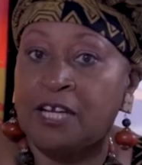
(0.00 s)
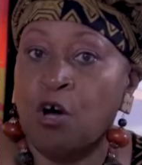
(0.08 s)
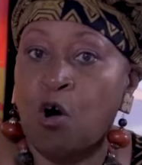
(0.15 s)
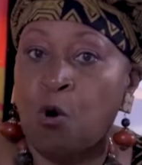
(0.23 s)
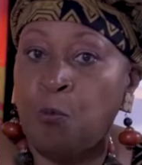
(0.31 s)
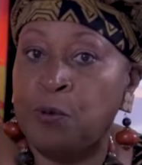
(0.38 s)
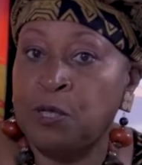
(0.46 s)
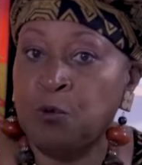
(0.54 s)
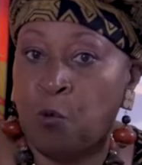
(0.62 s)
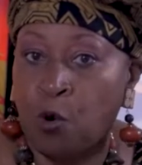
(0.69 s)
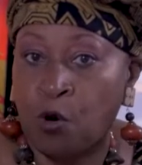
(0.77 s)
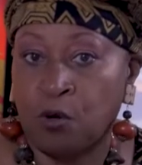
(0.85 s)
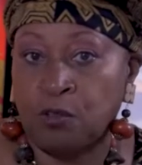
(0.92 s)
and Open
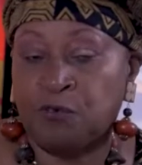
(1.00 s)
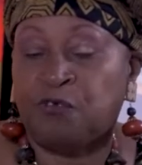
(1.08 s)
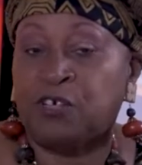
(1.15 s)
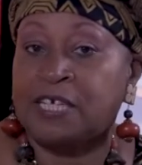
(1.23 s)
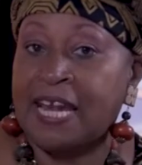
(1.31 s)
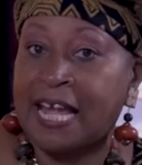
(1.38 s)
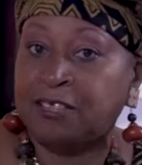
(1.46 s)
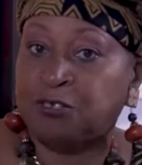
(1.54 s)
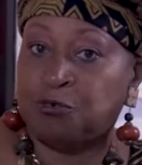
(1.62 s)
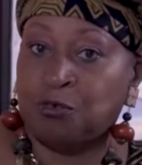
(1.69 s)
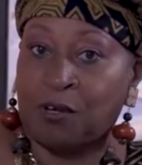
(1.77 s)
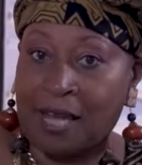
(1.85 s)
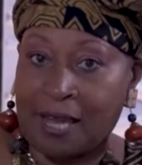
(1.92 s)
World for
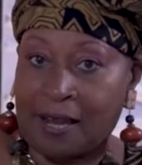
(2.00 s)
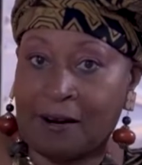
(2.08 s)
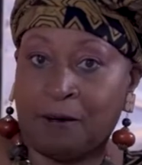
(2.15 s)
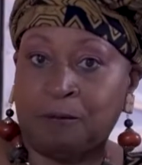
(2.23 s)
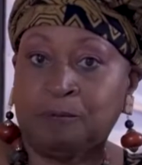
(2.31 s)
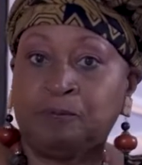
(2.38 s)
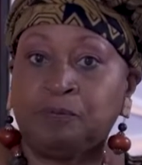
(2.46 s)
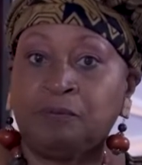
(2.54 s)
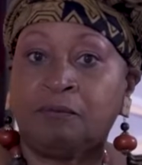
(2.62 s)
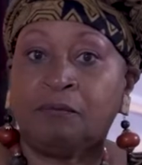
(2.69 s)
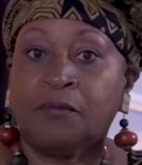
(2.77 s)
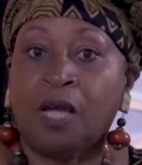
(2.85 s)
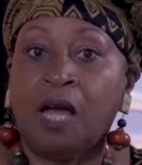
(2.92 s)
Natural Hair.
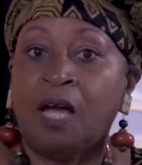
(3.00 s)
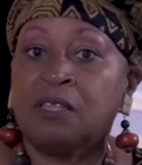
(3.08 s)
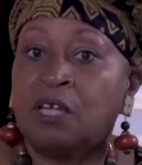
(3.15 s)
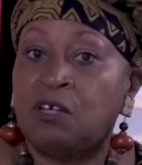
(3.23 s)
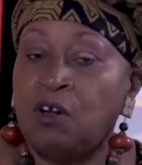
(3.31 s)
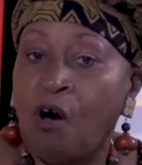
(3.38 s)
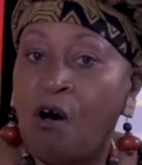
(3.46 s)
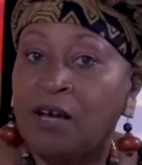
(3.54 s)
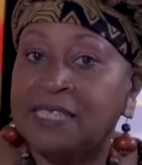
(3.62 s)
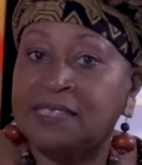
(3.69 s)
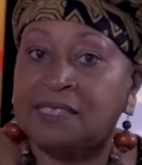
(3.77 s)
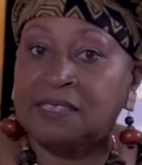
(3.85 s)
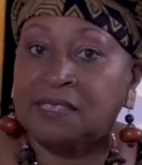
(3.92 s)
The law
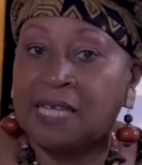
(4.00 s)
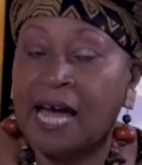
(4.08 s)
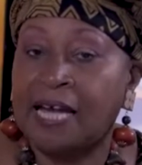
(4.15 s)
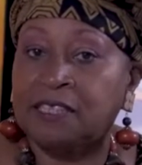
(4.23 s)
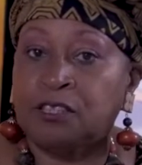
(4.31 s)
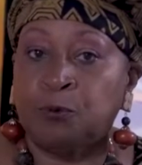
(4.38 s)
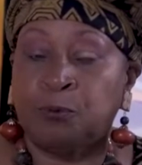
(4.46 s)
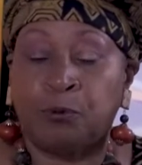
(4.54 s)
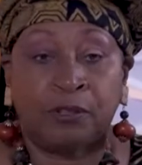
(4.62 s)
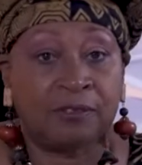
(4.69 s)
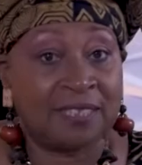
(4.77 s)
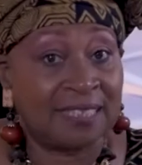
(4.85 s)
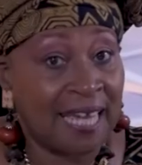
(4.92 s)
is designed to
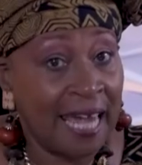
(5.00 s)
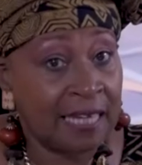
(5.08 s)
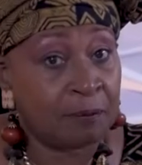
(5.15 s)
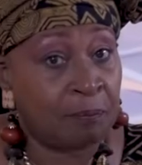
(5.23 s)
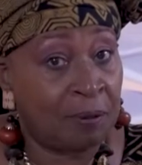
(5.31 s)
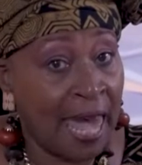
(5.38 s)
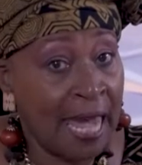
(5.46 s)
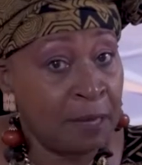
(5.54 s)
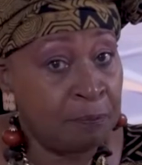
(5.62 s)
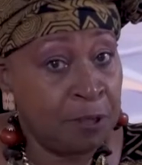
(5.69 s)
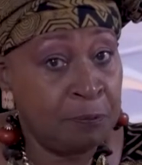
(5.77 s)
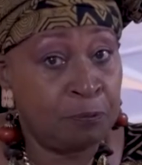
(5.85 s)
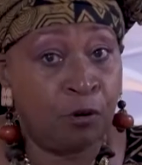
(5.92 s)
protect
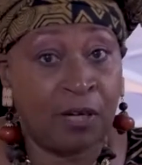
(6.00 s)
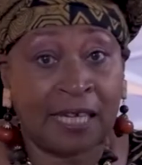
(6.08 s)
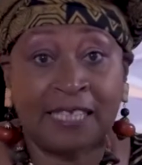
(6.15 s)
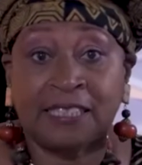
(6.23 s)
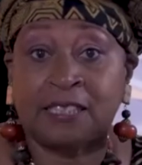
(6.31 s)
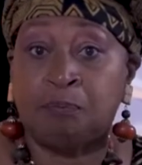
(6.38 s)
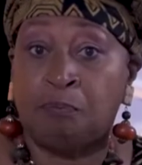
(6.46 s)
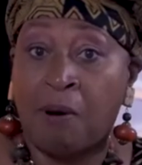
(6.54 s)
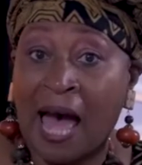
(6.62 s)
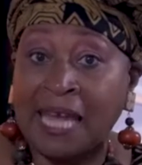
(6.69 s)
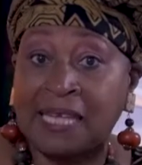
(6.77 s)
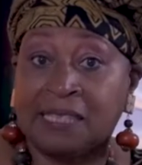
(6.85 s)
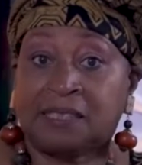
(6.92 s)
Black people against
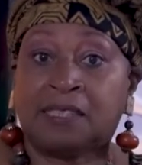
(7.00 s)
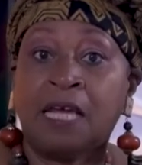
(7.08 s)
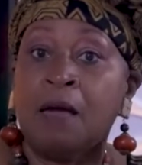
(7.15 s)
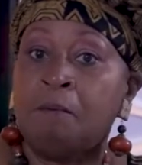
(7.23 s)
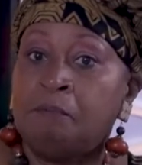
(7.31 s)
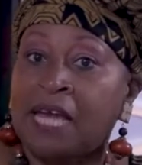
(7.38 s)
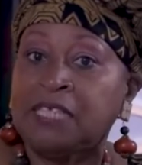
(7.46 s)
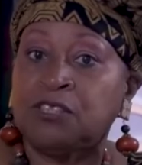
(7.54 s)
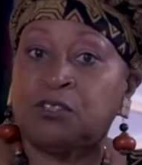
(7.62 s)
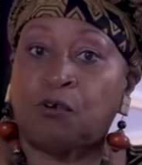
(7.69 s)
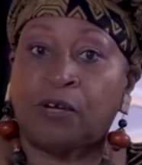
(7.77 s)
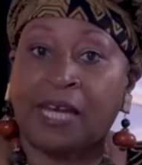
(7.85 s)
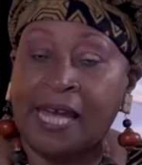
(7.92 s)
bias
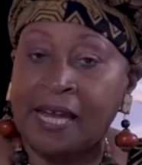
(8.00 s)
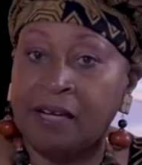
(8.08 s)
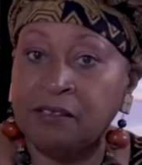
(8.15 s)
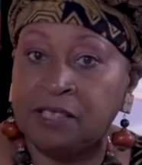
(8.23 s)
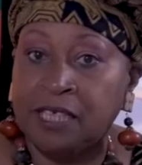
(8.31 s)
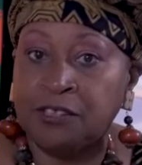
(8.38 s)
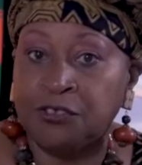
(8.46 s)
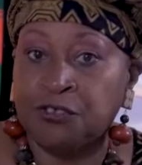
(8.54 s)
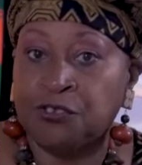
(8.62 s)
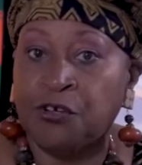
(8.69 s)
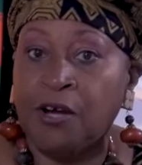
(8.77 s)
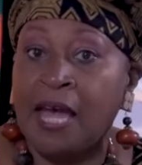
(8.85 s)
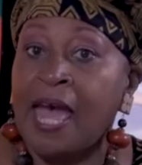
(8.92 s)
based on hair
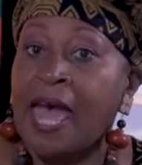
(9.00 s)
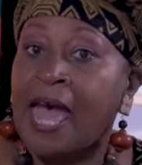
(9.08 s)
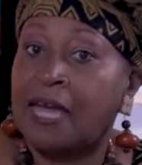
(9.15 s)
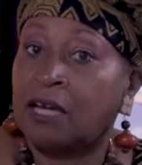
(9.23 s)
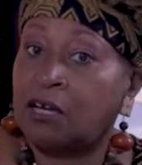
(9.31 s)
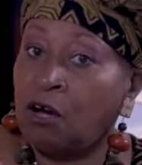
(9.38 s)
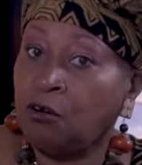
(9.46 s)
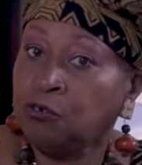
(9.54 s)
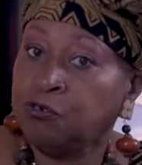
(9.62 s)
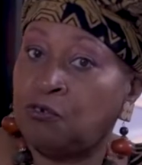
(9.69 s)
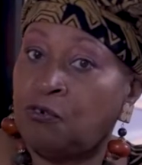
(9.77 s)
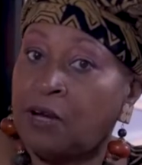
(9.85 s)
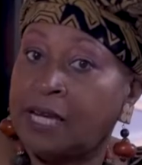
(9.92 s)
texture and
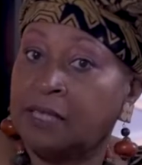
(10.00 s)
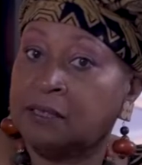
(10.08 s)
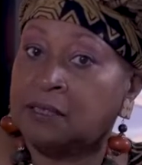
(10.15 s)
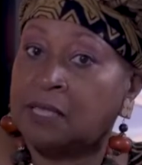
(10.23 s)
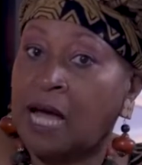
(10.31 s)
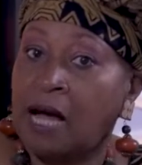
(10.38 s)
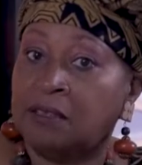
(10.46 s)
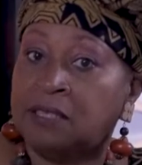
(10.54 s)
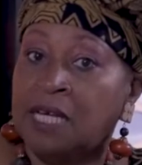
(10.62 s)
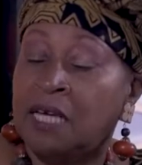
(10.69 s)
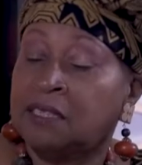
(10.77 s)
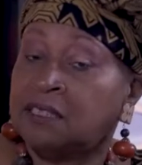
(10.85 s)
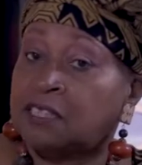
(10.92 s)
cultural hairstyles
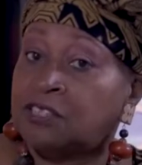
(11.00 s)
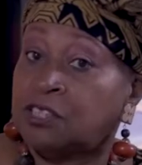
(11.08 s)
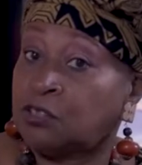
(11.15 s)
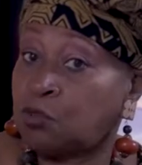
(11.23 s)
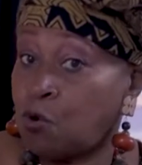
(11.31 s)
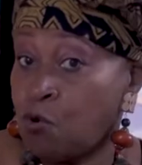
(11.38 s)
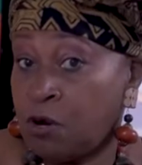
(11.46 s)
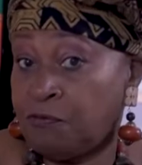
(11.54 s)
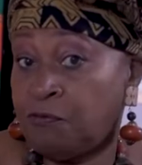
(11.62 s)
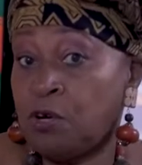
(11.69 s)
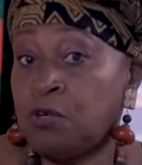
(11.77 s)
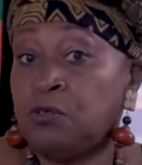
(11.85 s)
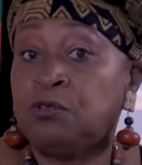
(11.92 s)
such as
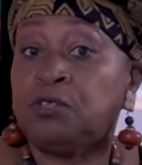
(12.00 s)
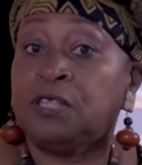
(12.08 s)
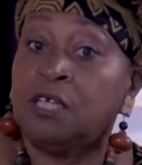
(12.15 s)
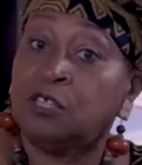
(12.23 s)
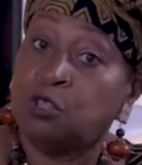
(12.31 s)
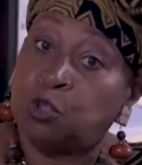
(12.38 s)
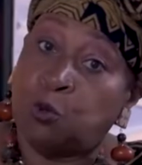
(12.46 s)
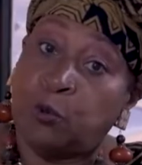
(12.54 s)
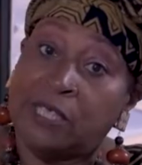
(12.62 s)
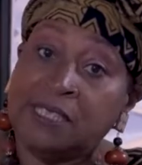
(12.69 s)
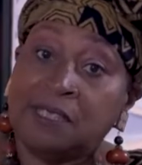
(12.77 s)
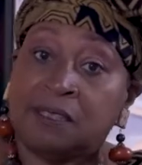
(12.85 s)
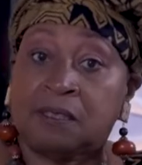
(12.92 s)
cornrows,
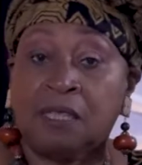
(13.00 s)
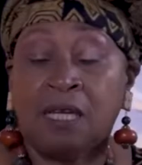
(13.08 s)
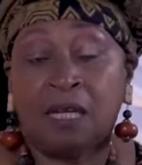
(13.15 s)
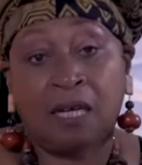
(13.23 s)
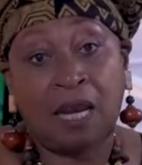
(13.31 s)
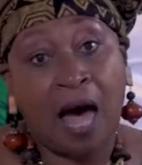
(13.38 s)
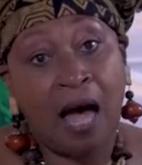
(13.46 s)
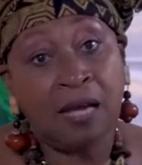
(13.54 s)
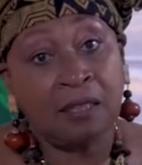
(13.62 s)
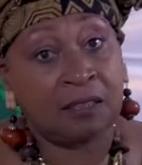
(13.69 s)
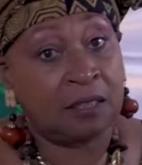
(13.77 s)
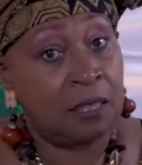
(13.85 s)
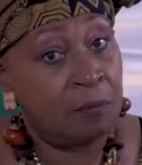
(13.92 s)
twists,
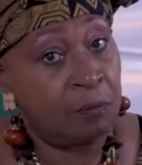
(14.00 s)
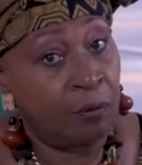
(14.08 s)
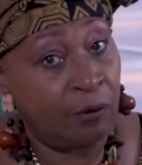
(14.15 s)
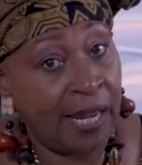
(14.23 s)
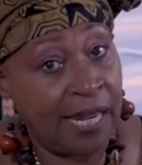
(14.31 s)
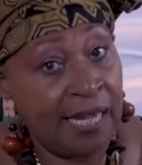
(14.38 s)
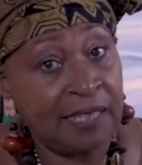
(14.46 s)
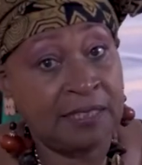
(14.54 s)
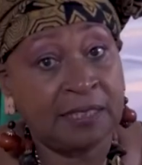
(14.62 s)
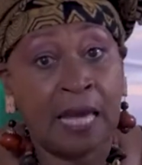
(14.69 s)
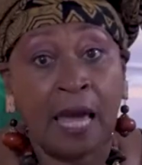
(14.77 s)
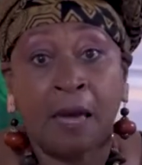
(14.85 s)
locks, braids,